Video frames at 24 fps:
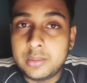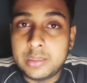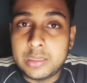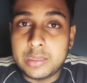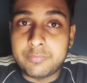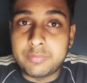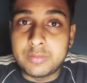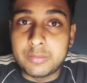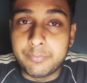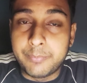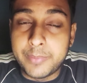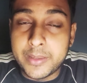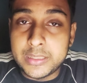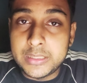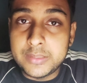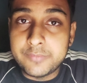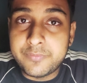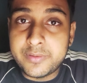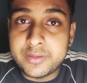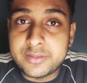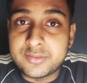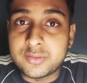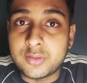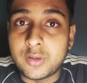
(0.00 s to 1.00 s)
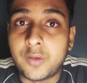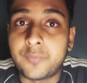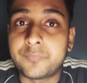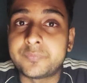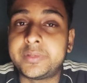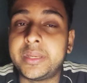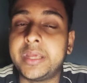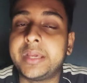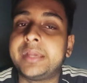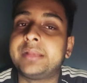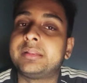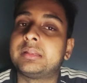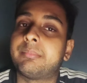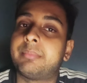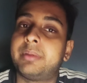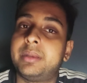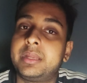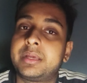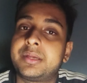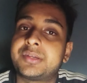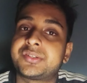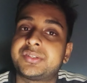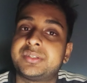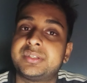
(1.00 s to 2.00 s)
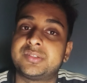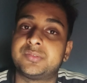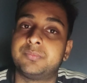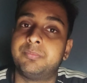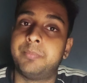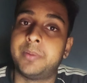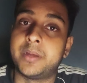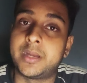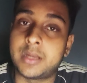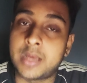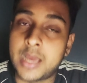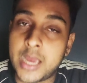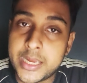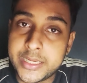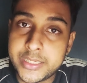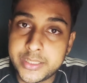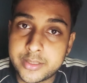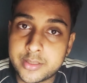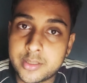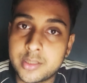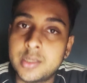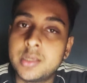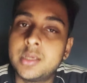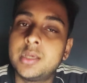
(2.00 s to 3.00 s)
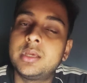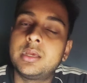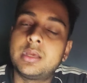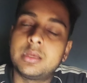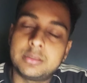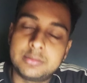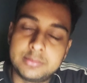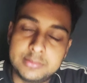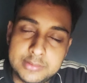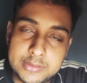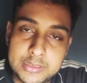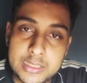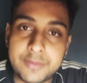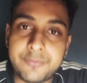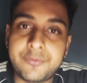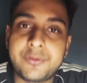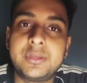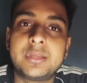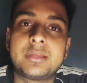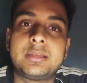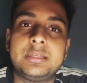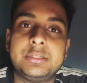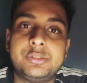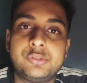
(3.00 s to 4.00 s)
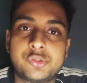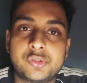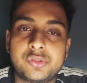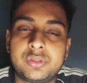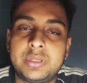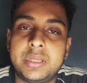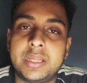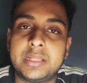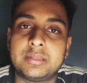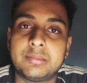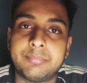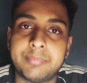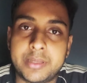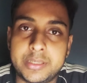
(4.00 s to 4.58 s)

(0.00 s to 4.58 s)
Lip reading: If the benefits of taking the medication is higher, definitely you should take the